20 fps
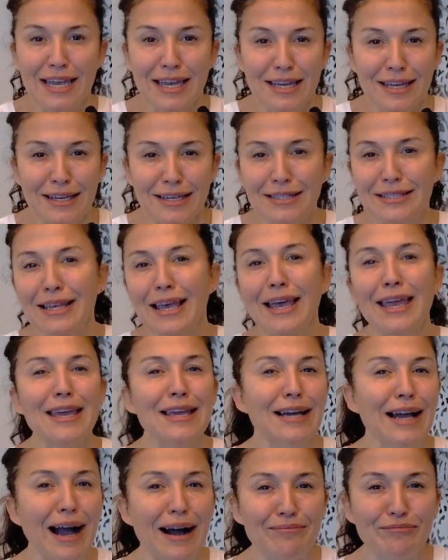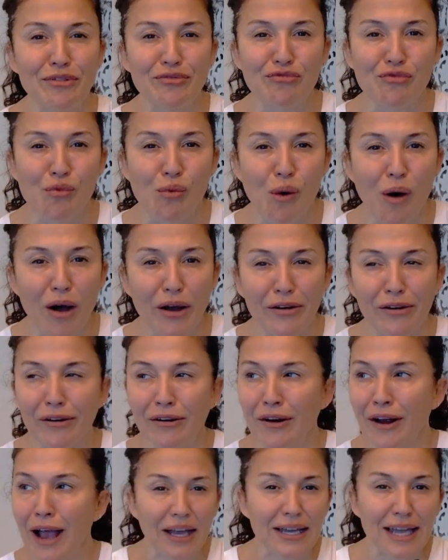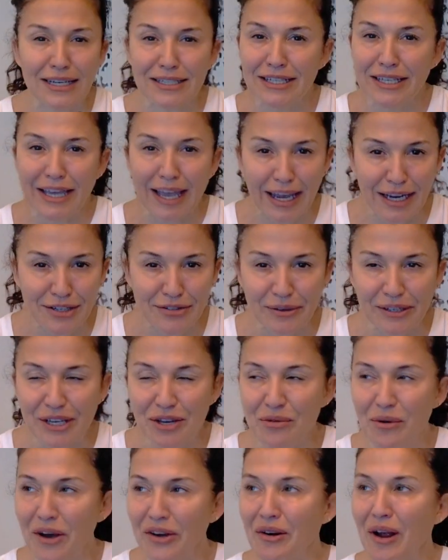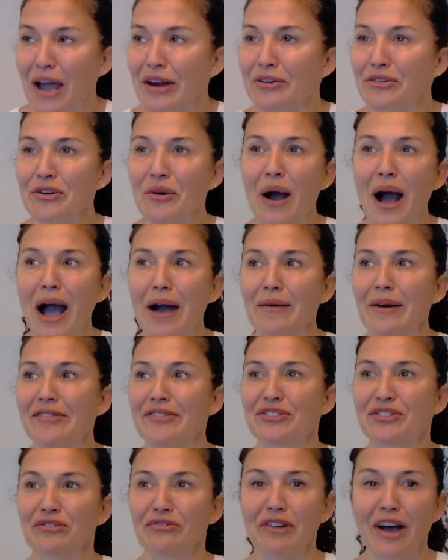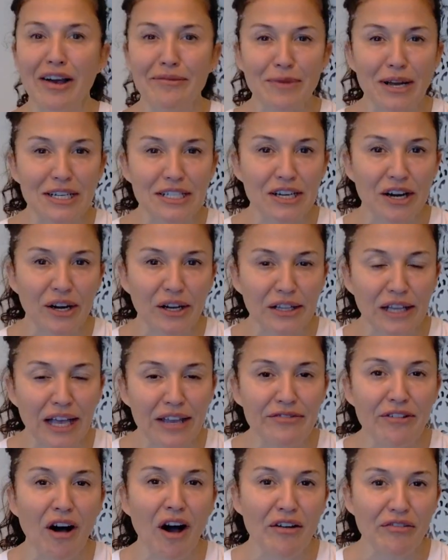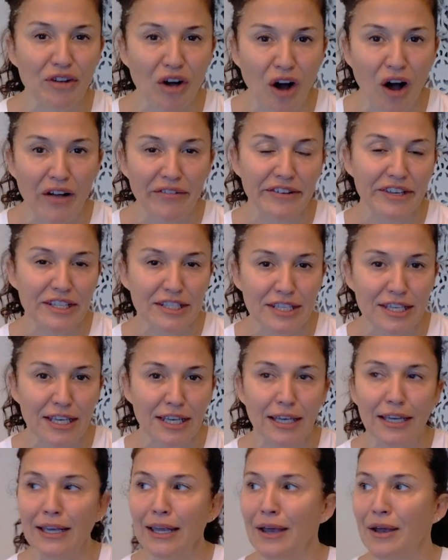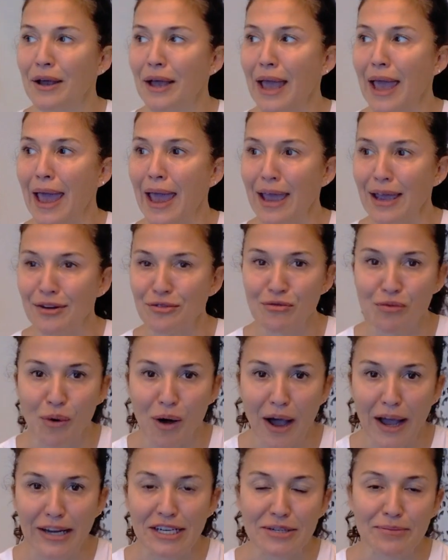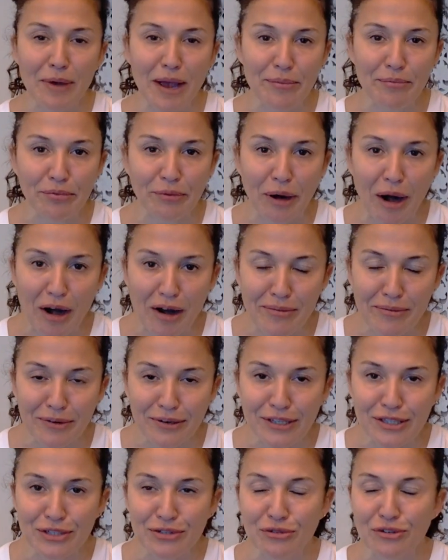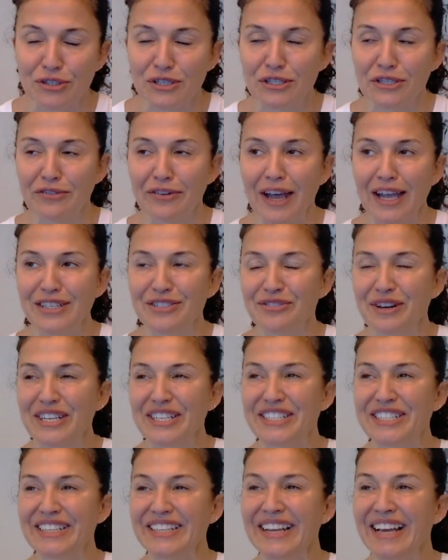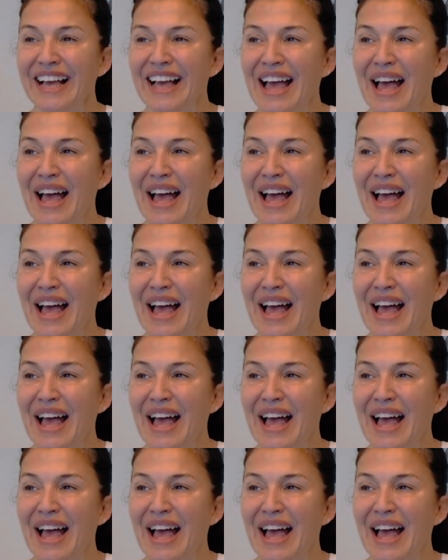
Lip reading: It's a cup of water. I actually hate drinking water. I don't know how I've survived my entire life off coffee, tea, and wine as my primary sources of hydration.